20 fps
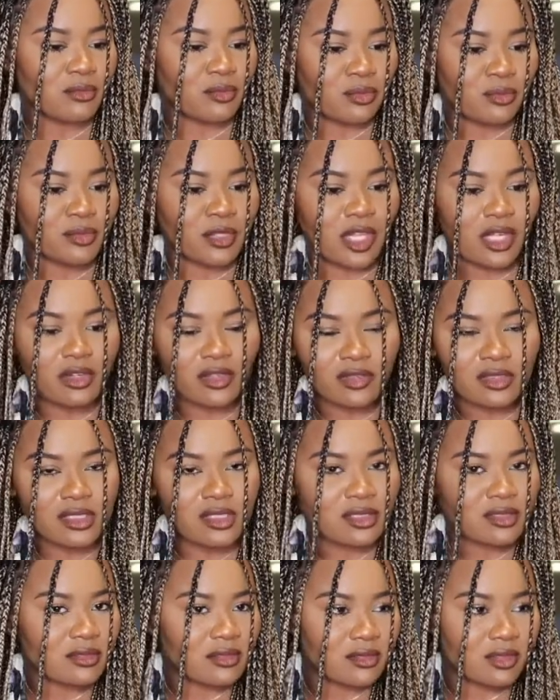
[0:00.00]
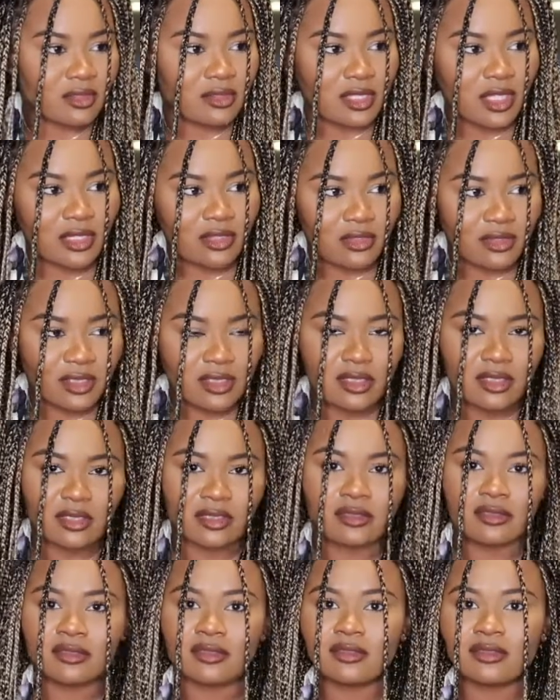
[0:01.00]
Not on
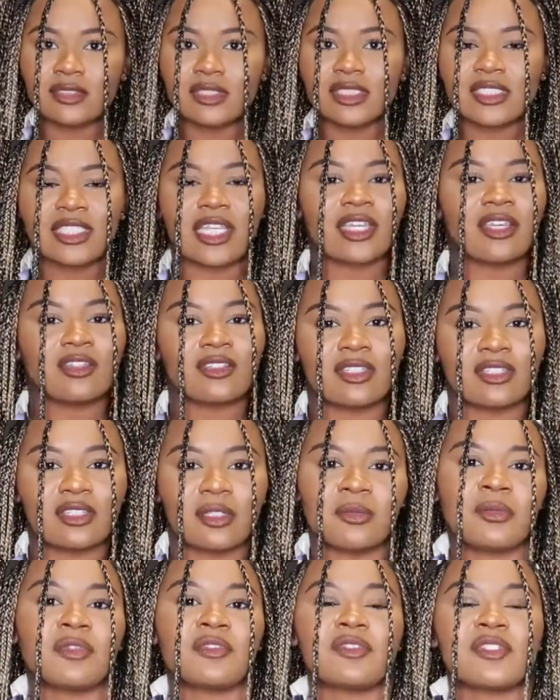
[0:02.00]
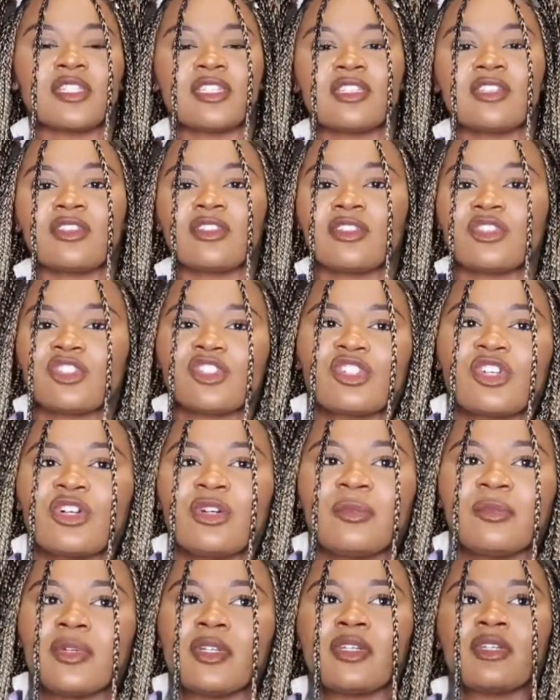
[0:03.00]
the scale that they would have seen it on the
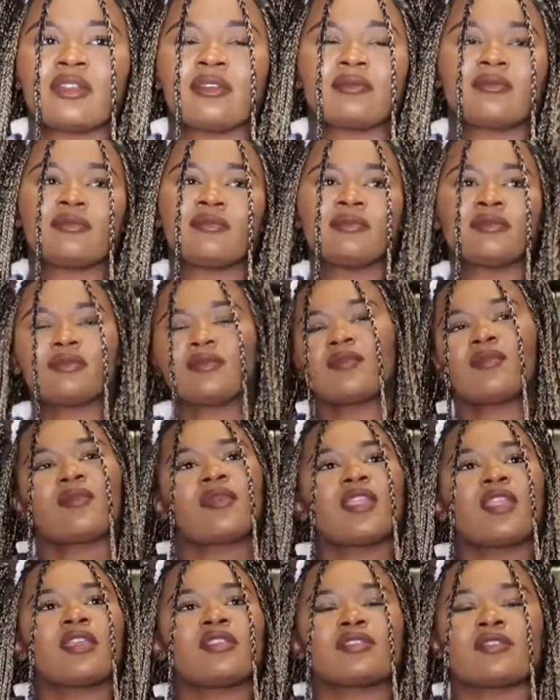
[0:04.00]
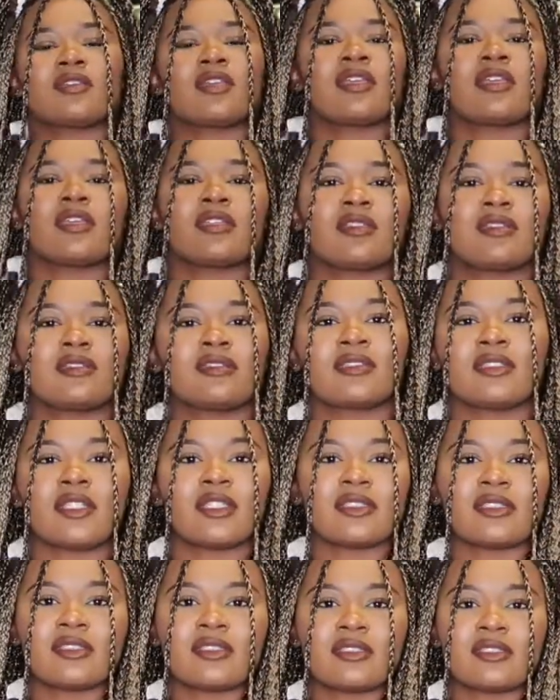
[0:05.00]
show, but it's okay
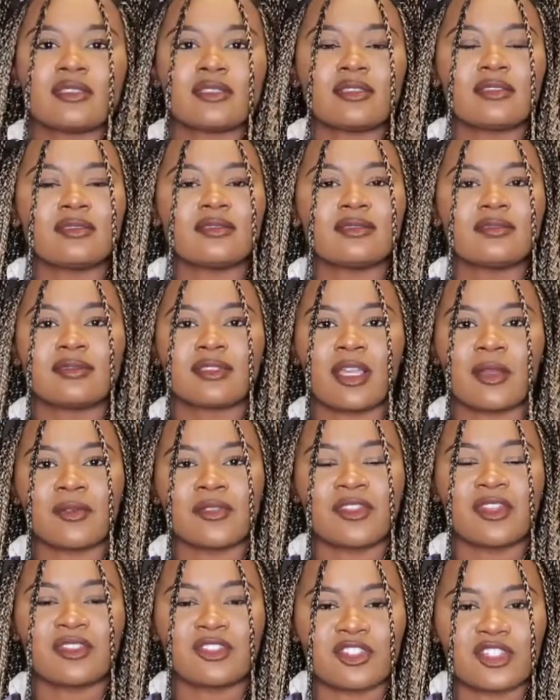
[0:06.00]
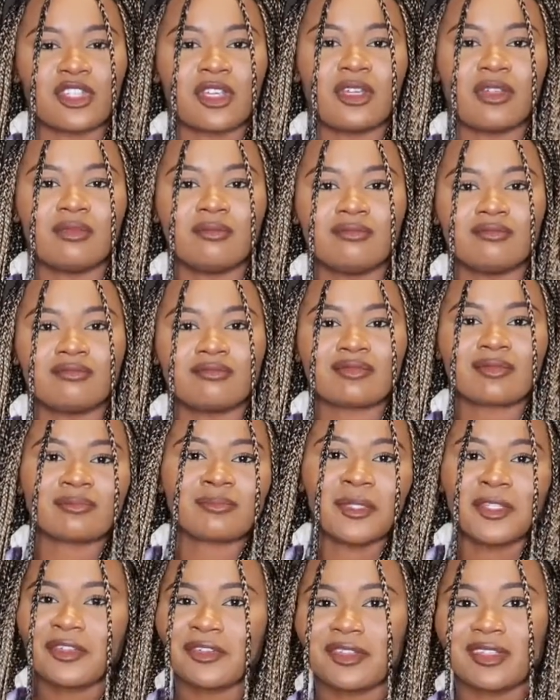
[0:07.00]
because I was on the show.
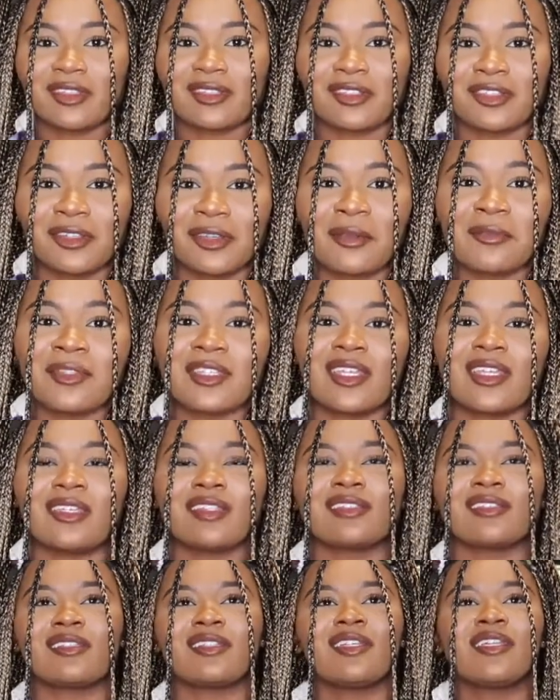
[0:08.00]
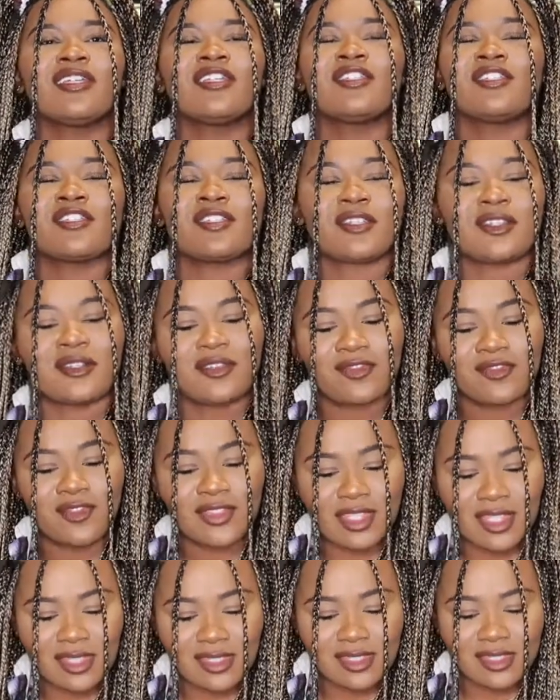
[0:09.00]
Period. You know what I'm saying? So
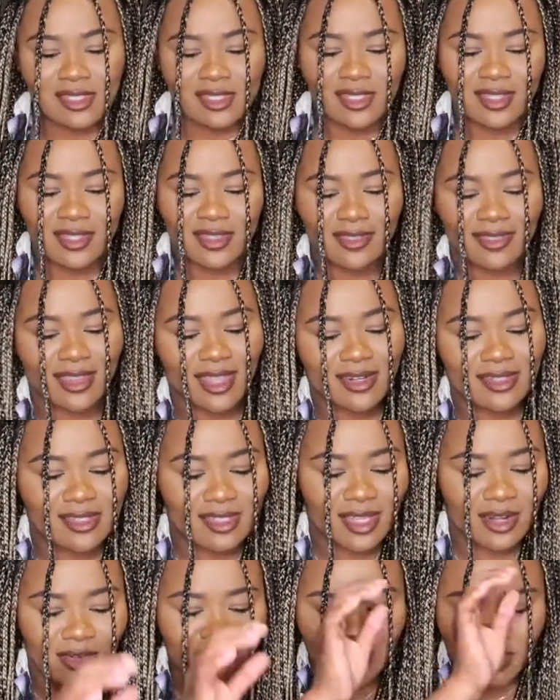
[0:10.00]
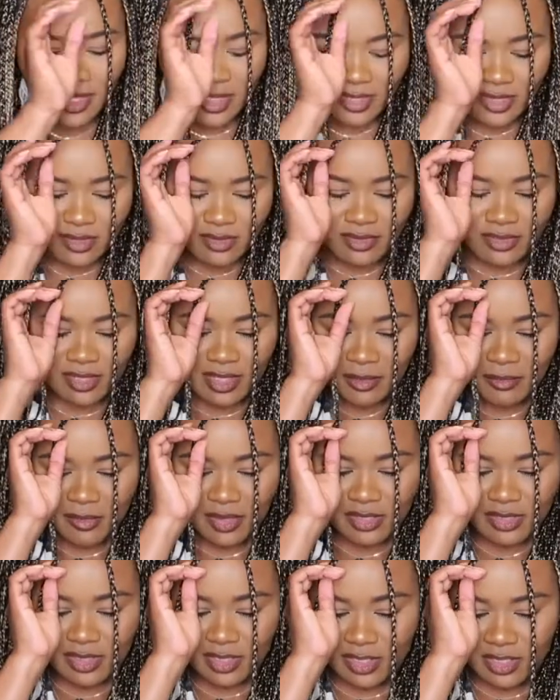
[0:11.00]
yes, that is that on that, and on that
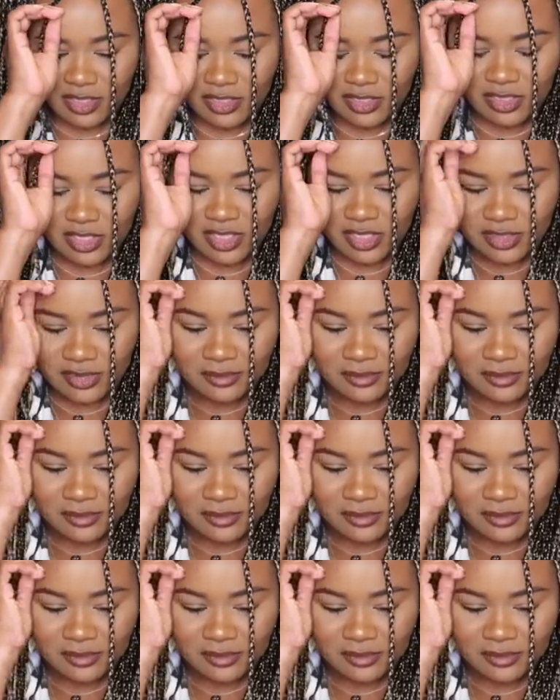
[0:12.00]
montage.